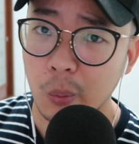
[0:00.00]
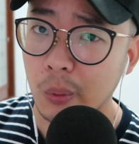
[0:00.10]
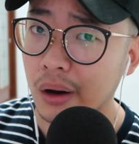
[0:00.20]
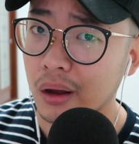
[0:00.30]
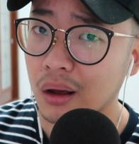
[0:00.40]

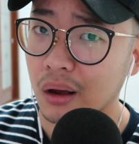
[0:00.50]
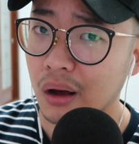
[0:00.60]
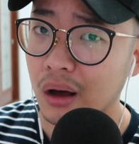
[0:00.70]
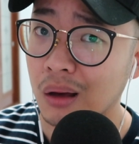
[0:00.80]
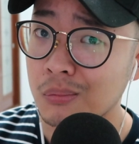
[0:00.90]
why
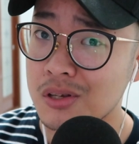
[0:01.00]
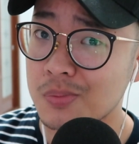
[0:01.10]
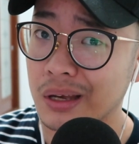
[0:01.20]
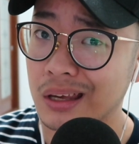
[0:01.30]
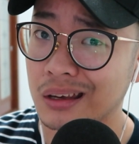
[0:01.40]
I'm
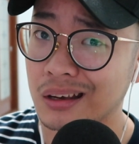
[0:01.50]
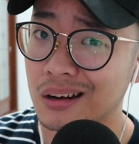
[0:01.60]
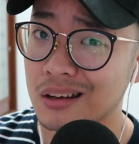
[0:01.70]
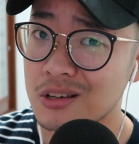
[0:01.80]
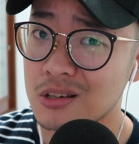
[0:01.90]

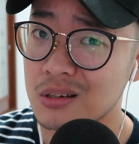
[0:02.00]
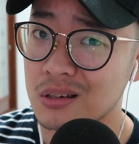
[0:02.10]
speaking English?